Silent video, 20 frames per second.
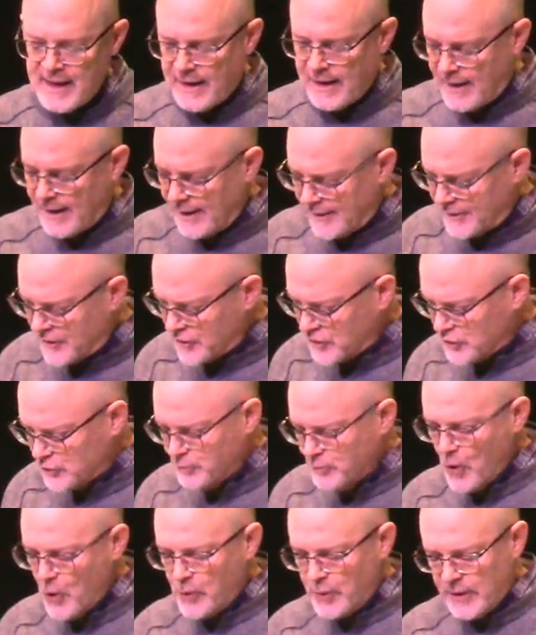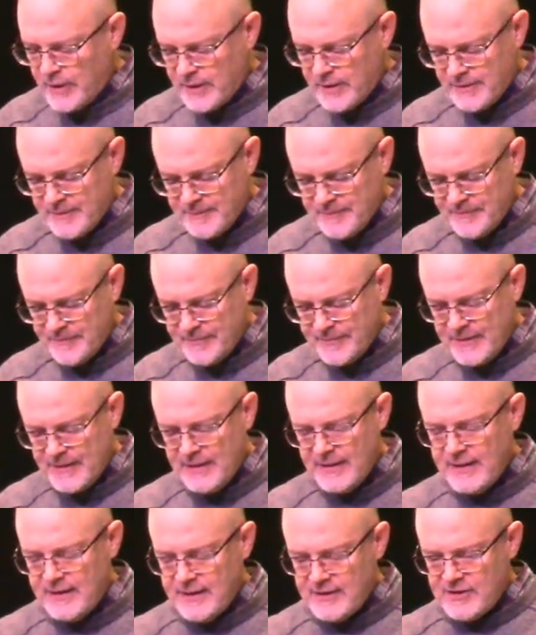Uh, the smoke
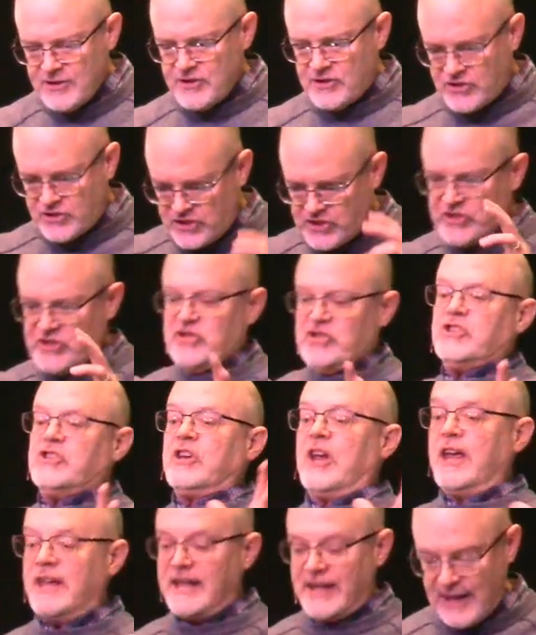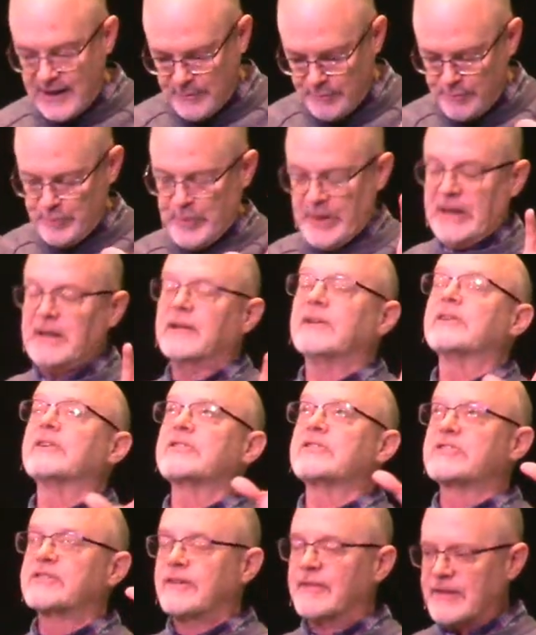shaking
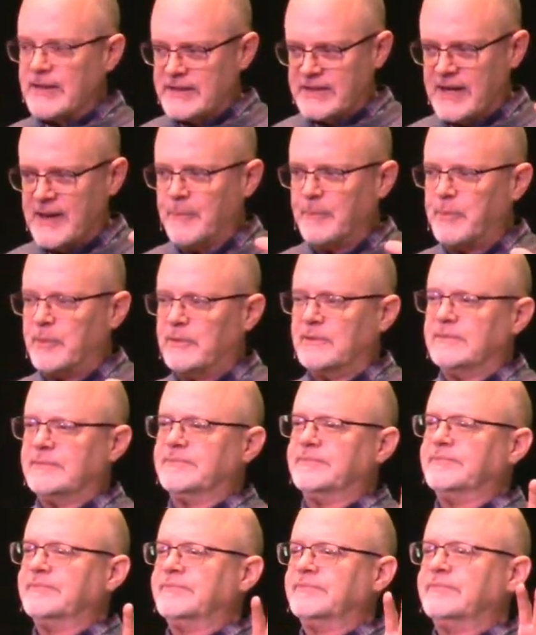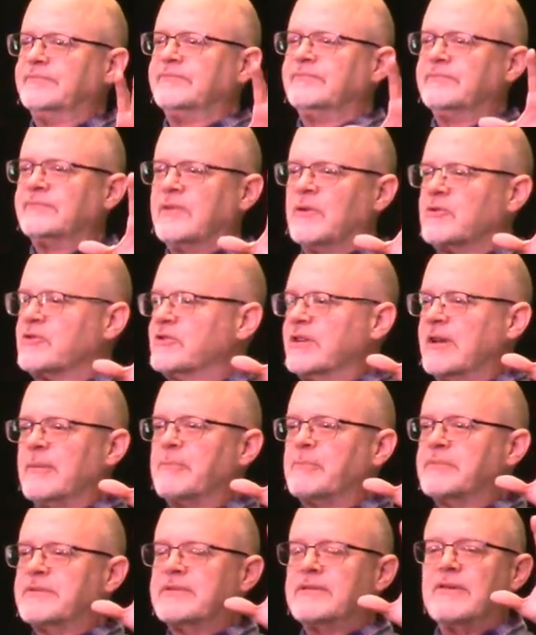pillars of the temple. Those,
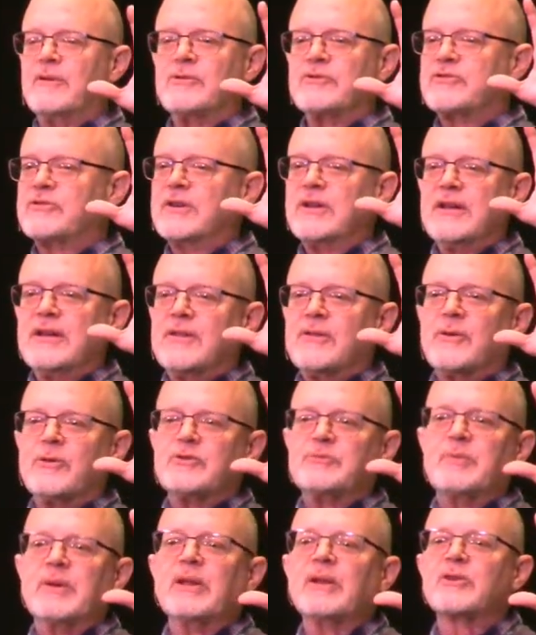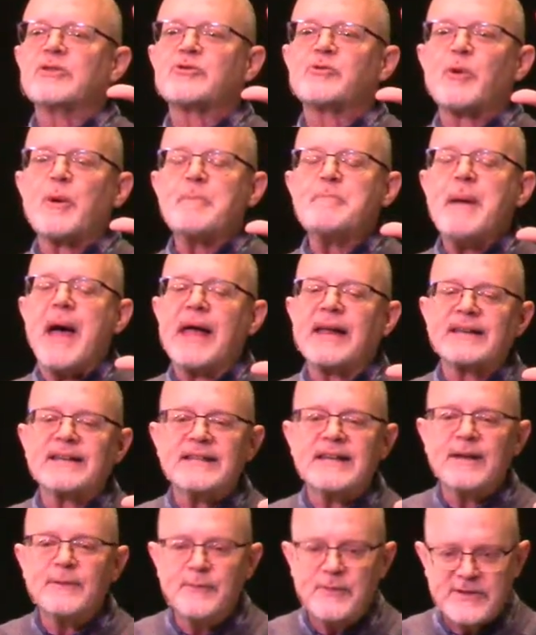temp- those, those pillars were
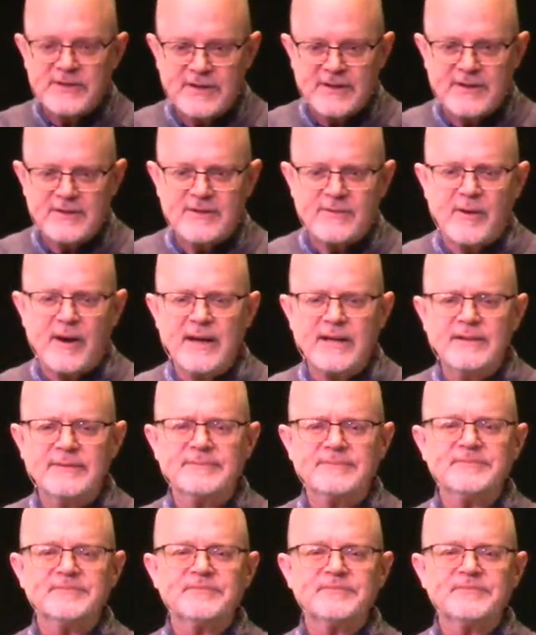magnificent, right?